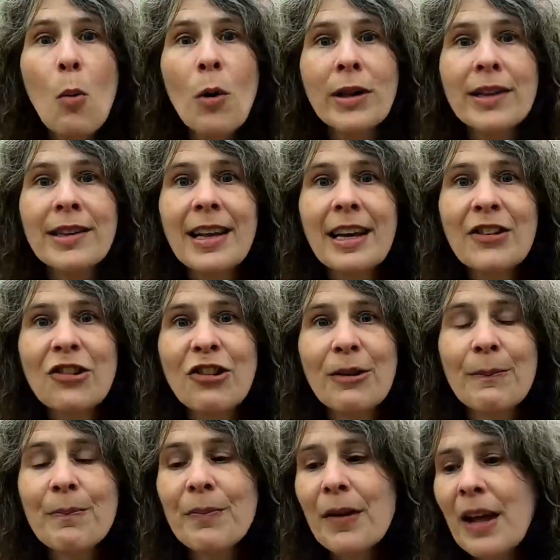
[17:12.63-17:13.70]
one
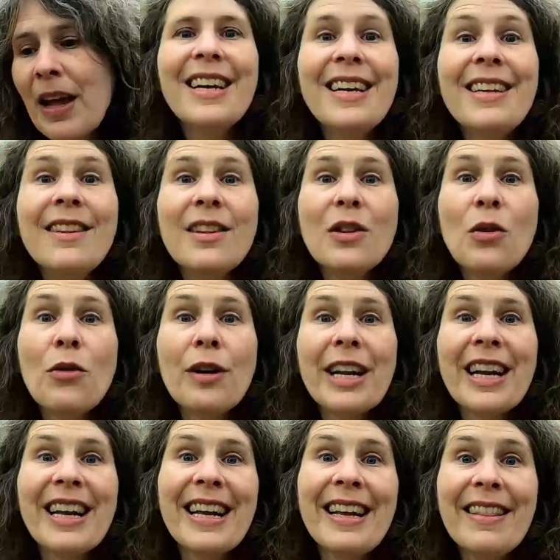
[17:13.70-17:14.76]
section.
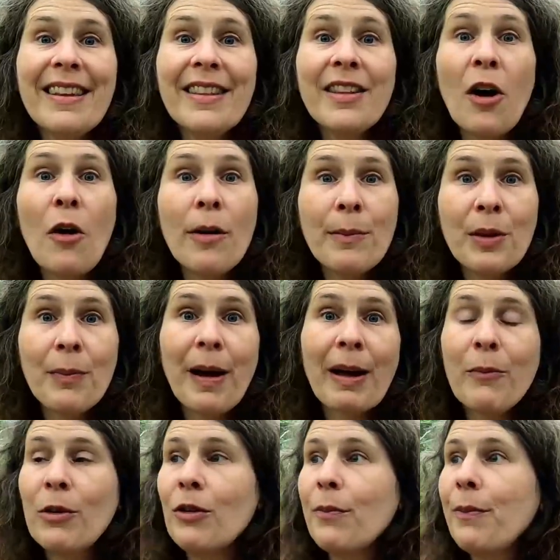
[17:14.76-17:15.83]
Historically, the time
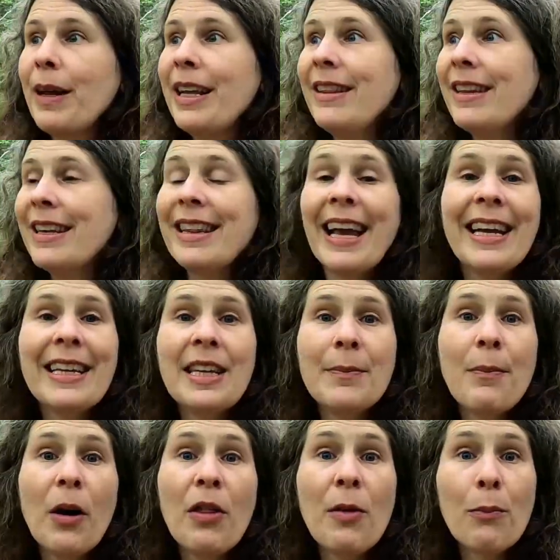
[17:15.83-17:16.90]
span would have been dictated
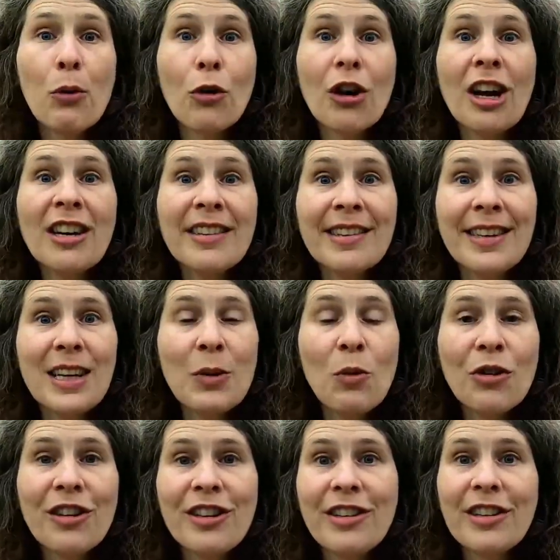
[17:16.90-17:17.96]
by the products that you
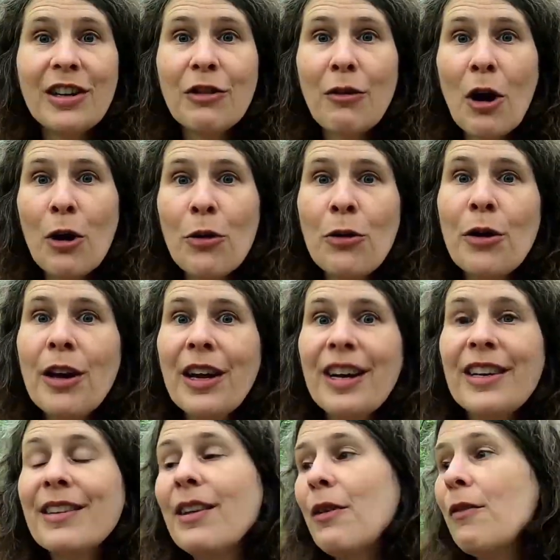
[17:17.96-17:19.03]
wanted to grow.
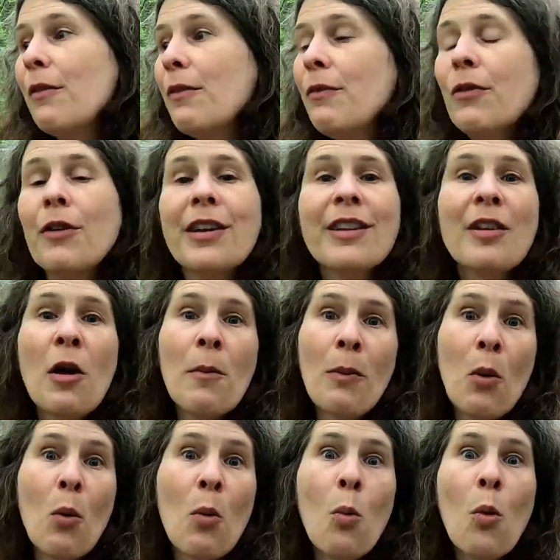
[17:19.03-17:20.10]
So for
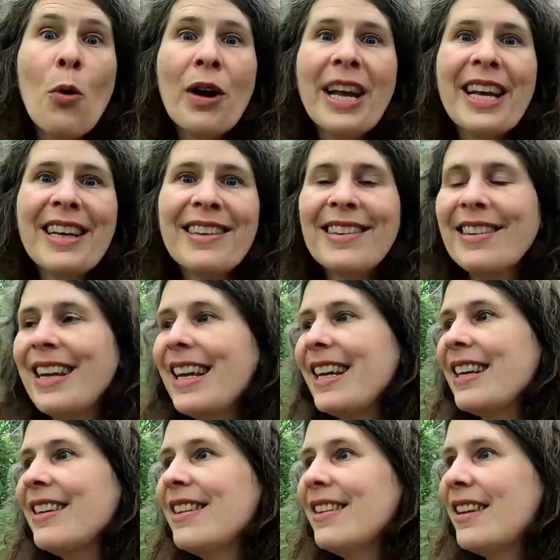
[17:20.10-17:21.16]
example, walking
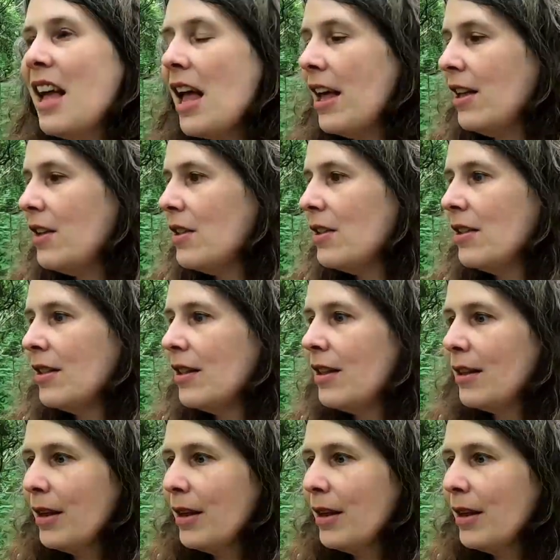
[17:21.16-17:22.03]
sticks and